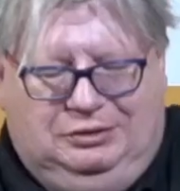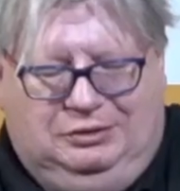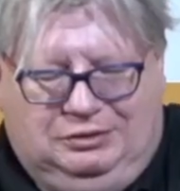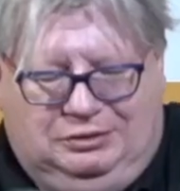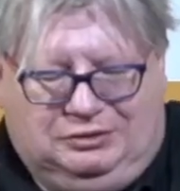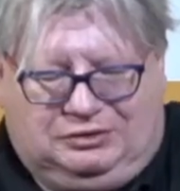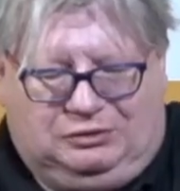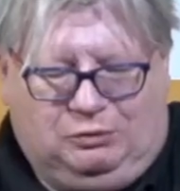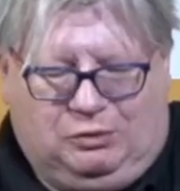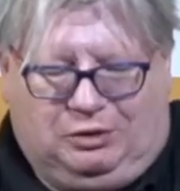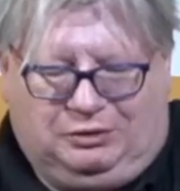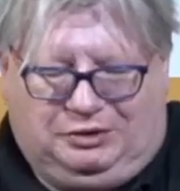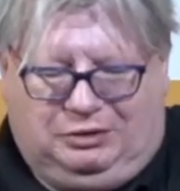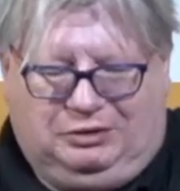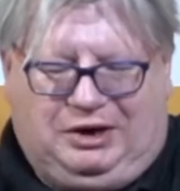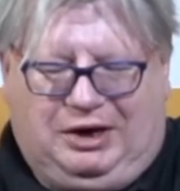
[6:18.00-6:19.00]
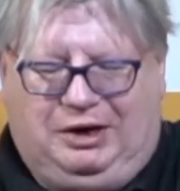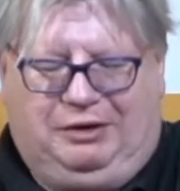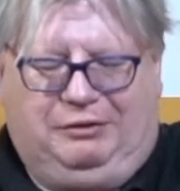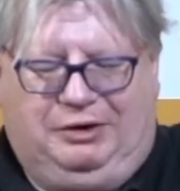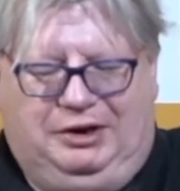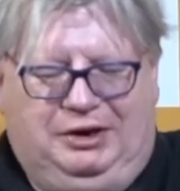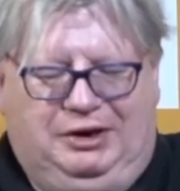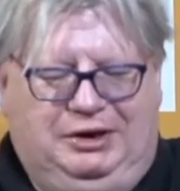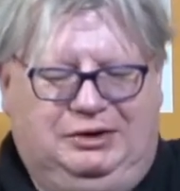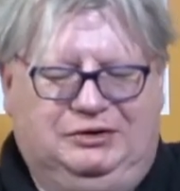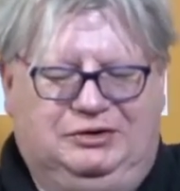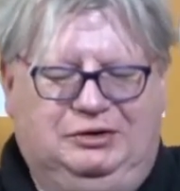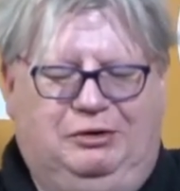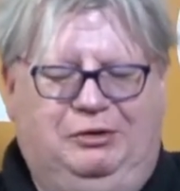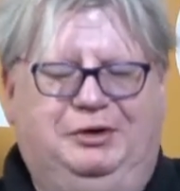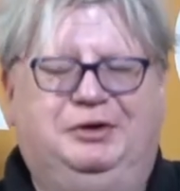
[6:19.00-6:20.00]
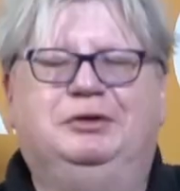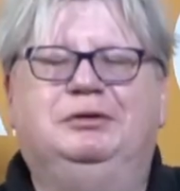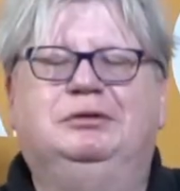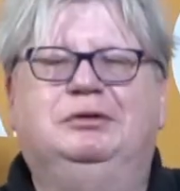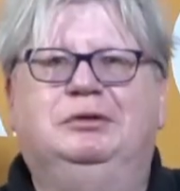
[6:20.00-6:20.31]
as to what you carry inside